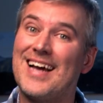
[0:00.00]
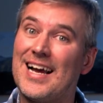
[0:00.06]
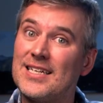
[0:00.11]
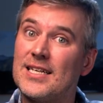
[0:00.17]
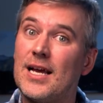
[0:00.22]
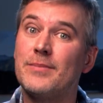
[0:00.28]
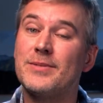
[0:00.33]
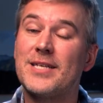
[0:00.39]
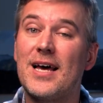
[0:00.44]

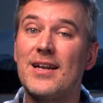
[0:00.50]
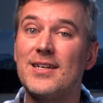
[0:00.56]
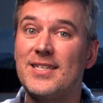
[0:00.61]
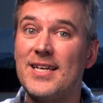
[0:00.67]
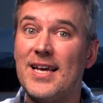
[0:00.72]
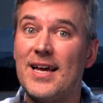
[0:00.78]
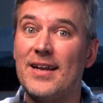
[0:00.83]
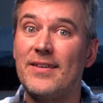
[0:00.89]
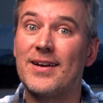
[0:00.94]
9 times out
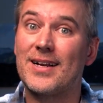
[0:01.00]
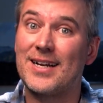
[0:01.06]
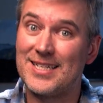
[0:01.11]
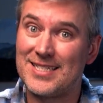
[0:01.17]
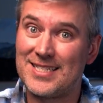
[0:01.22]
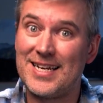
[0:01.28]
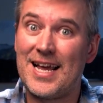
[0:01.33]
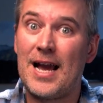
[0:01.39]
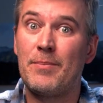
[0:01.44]
of 10, they're
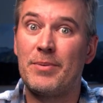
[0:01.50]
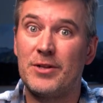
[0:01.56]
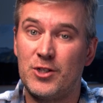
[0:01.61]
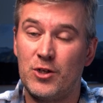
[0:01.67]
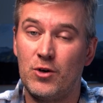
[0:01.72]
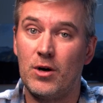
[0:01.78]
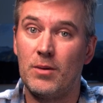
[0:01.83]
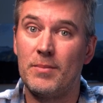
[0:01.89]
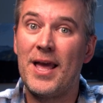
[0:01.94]
going to snap
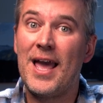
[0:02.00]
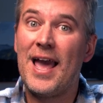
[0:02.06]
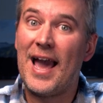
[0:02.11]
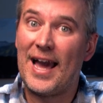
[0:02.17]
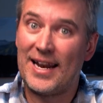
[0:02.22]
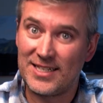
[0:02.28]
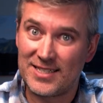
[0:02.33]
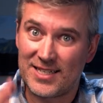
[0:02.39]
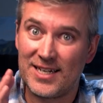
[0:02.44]
it to him,
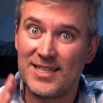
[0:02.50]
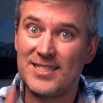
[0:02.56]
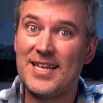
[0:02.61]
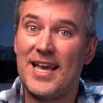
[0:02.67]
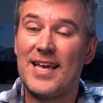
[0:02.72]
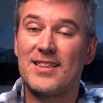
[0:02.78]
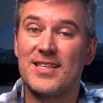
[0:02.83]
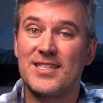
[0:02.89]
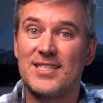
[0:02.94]
and he's going to
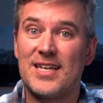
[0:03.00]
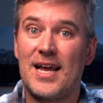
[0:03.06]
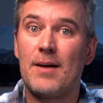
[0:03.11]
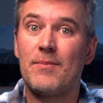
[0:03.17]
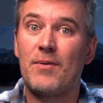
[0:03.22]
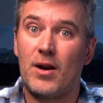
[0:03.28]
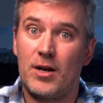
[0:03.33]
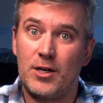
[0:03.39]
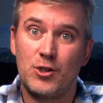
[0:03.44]
take the
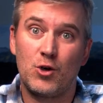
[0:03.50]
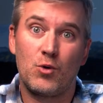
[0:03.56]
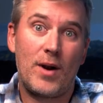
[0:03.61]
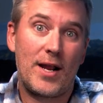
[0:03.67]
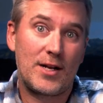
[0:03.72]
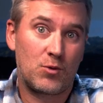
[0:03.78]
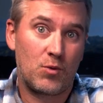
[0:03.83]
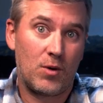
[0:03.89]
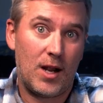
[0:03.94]
snap on a
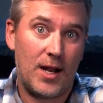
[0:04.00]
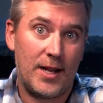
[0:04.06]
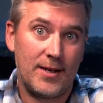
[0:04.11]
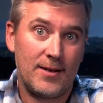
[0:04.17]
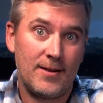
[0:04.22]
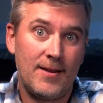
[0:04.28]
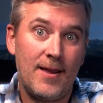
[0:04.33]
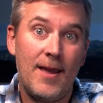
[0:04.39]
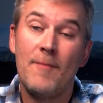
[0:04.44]
direct
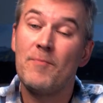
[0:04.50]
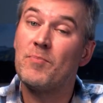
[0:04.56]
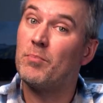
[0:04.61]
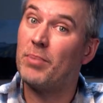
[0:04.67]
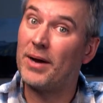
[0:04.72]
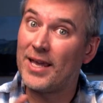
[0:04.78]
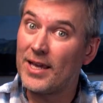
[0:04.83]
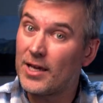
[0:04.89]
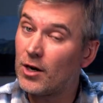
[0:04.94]
run.
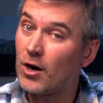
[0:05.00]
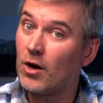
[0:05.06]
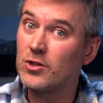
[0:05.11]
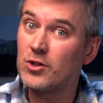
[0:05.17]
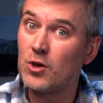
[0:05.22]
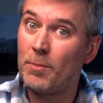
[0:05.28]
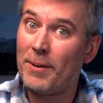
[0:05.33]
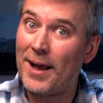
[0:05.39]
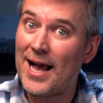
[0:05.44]
But he can
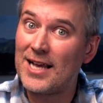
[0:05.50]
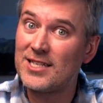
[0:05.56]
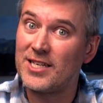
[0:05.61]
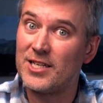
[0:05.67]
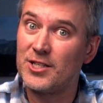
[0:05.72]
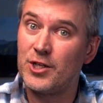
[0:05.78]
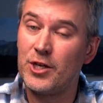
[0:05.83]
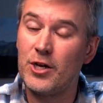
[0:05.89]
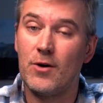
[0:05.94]
also
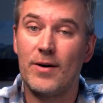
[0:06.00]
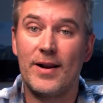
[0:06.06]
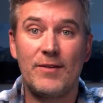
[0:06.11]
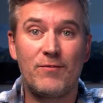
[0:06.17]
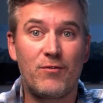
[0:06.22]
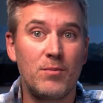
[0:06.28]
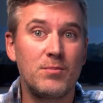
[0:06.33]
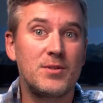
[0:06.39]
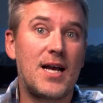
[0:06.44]
pass it too,
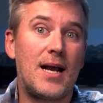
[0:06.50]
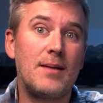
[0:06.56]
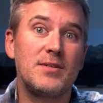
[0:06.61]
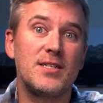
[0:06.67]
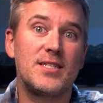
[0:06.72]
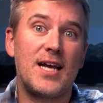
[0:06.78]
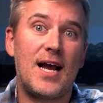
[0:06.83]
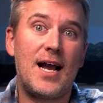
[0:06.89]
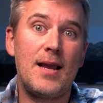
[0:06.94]
and from
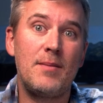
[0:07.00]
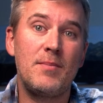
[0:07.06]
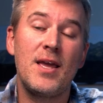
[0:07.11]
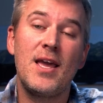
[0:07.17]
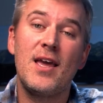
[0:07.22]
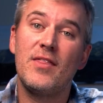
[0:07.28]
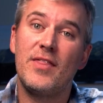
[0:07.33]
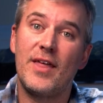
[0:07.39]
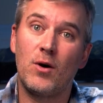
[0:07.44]
time to
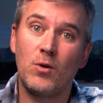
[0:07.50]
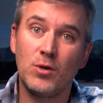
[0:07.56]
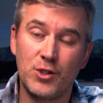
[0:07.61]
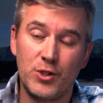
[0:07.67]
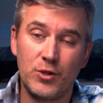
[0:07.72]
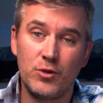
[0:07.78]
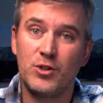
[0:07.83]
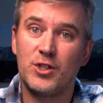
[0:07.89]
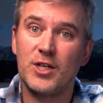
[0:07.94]
time, they
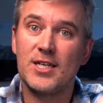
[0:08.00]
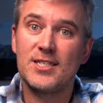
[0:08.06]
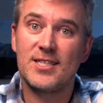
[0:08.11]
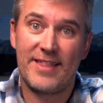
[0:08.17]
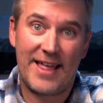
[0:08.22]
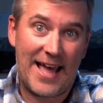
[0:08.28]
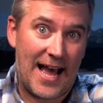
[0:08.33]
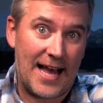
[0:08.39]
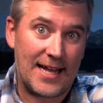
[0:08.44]
will do
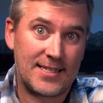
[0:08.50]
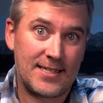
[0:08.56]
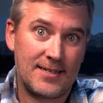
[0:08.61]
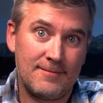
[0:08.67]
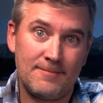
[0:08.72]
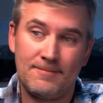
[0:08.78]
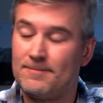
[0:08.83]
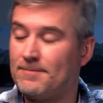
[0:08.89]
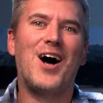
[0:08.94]
just
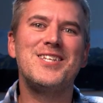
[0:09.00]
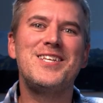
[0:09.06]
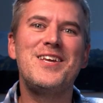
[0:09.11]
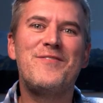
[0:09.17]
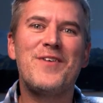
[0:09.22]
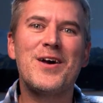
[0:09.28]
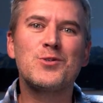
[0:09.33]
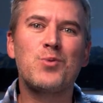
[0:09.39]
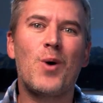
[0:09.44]
that. On
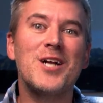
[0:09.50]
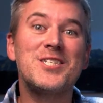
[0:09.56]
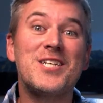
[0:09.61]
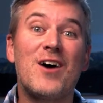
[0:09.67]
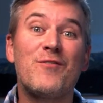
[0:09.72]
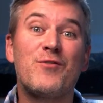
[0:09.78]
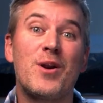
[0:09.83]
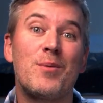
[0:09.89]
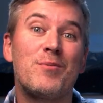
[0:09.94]
defense,
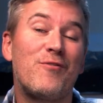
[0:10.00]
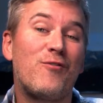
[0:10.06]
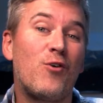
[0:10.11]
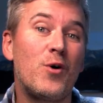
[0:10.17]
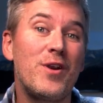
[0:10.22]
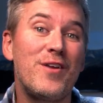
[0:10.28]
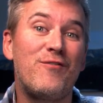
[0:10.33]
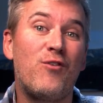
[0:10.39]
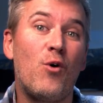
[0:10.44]
watch out for number
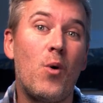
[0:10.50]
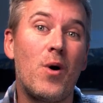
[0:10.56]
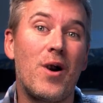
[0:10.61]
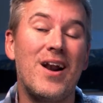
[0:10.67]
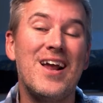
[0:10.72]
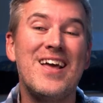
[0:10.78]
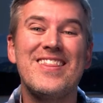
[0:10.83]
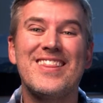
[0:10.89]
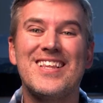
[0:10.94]

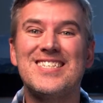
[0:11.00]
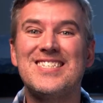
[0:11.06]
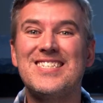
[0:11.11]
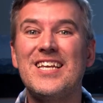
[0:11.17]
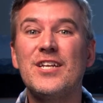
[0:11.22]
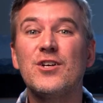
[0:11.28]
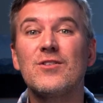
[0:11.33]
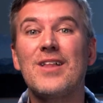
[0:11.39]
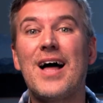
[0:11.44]
44, the
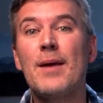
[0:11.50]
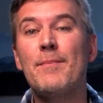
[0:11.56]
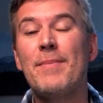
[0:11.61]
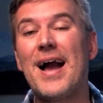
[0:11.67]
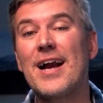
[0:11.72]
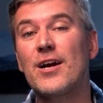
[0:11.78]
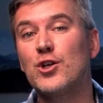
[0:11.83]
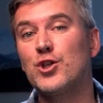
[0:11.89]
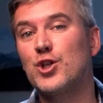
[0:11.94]
senior
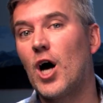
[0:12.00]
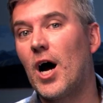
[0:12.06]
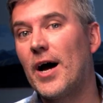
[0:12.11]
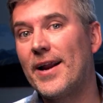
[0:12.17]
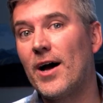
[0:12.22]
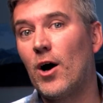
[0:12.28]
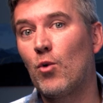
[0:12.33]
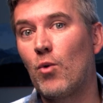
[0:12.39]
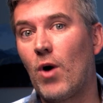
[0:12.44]
linebacker
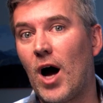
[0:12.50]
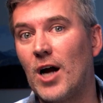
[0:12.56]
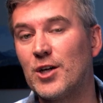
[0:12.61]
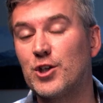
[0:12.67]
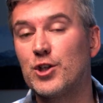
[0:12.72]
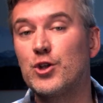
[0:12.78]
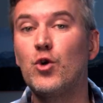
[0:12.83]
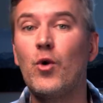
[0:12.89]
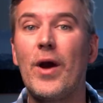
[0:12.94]
Donnell
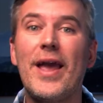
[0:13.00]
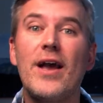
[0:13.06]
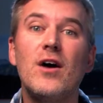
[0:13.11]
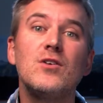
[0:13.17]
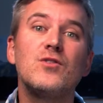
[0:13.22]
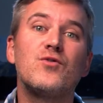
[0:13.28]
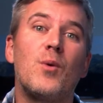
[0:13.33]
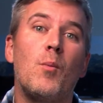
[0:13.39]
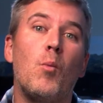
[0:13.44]
Rogers, who
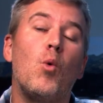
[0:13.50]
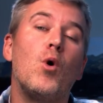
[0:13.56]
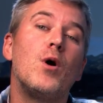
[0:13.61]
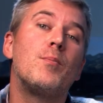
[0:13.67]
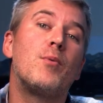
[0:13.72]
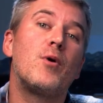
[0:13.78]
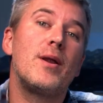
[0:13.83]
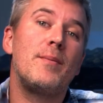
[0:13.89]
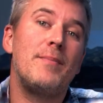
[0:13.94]
hails from
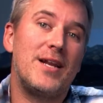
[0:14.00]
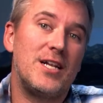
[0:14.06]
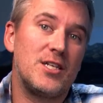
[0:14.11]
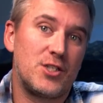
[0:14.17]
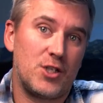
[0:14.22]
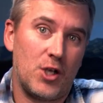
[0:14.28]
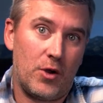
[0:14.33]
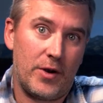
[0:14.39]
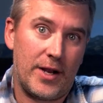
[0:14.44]
Woodbury,
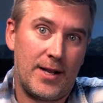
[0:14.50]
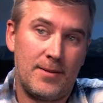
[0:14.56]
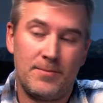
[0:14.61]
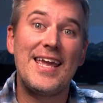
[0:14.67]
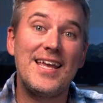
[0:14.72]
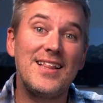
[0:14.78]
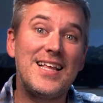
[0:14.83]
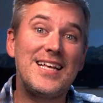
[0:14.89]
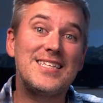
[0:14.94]
Minnesota.
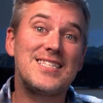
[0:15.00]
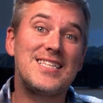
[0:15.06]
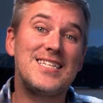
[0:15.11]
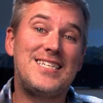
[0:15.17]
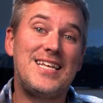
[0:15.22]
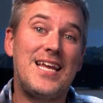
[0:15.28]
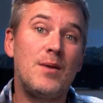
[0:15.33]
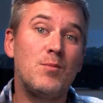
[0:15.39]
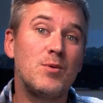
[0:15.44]
He leads
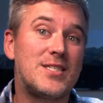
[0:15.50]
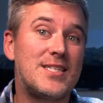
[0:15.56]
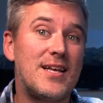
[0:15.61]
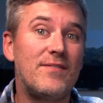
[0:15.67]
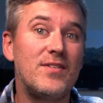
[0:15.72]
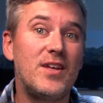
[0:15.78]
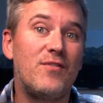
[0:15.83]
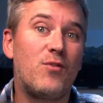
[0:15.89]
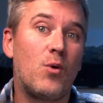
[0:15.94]
the team with
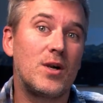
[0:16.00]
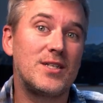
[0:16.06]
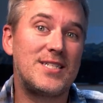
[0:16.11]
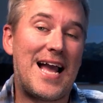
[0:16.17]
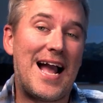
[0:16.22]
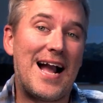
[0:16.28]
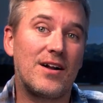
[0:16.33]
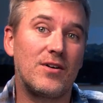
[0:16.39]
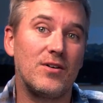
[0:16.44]
74
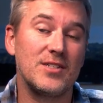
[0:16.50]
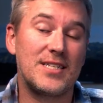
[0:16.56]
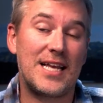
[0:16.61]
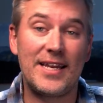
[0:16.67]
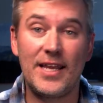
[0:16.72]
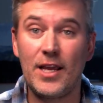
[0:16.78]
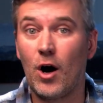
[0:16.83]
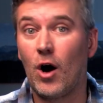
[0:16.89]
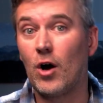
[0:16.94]

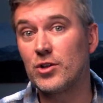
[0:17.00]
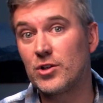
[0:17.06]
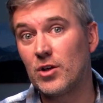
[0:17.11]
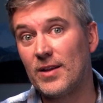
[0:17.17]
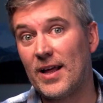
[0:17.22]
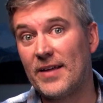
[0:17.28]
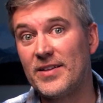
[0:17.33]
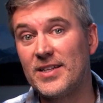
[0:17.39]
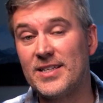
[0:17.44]
tackles, and he
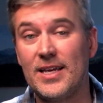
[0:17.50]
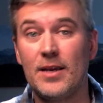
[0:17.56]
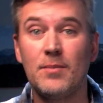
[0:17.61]
also led the